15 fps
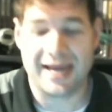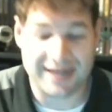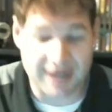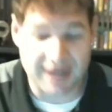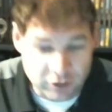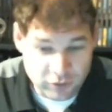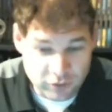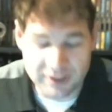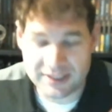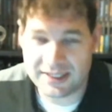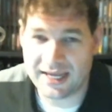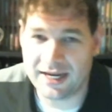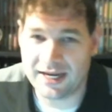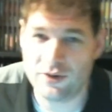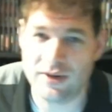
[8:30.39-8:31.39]
And I also want to
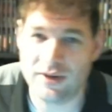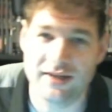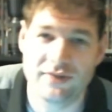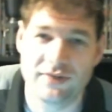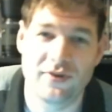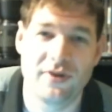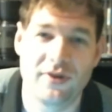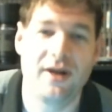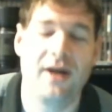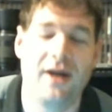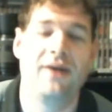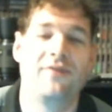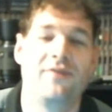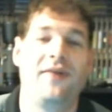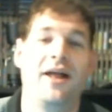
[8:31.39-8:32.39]
thank you guys for
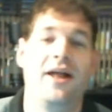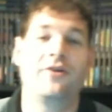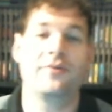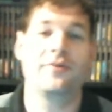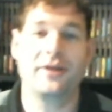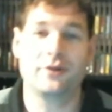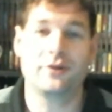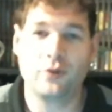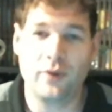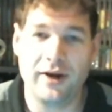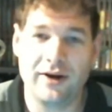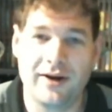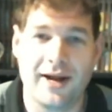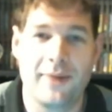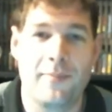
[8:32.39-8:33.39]
following me on
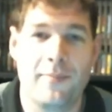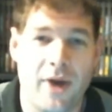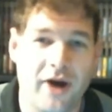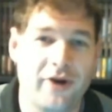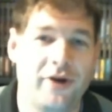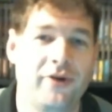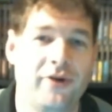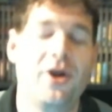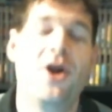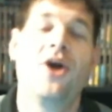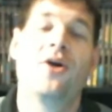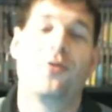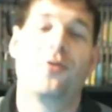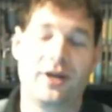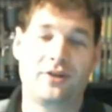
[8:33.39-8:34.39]
Twitter at
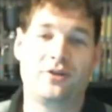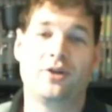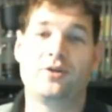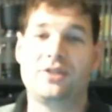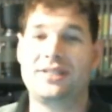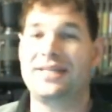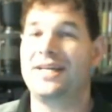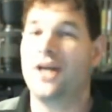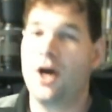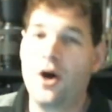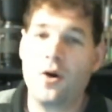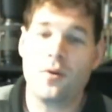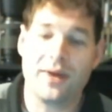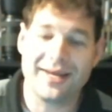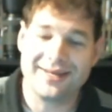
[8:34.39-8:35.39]

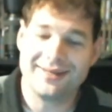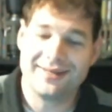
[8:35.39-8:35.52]
ModernRetroCO.